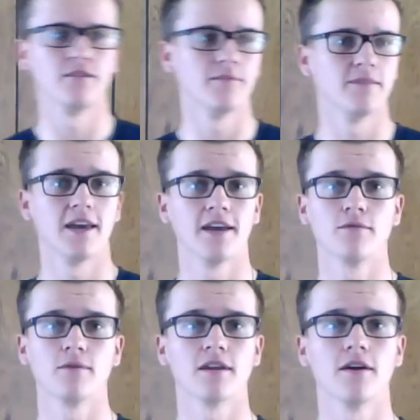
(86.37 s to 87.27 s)
You can be
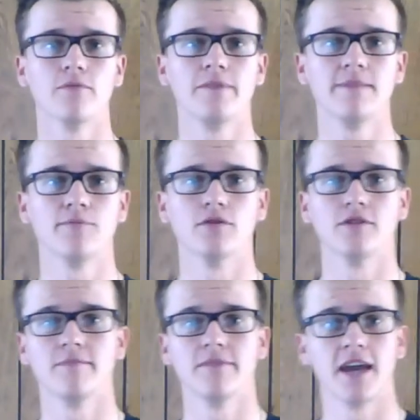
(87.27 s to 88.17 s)
angry with other people.
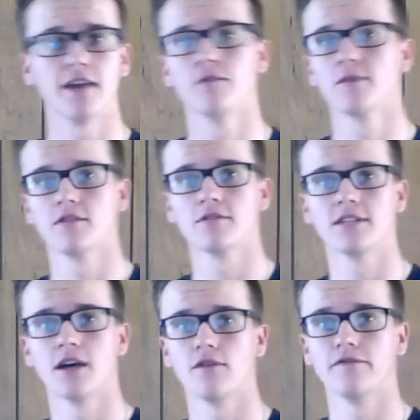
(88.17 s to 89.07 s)
You can be angry with
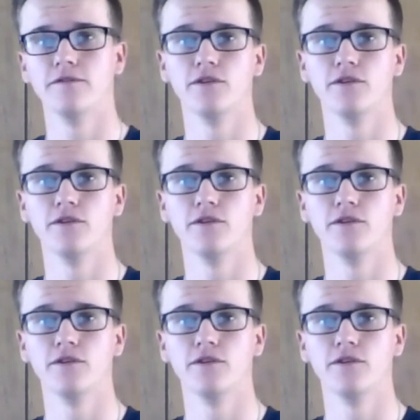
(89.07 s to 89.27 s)
yourself.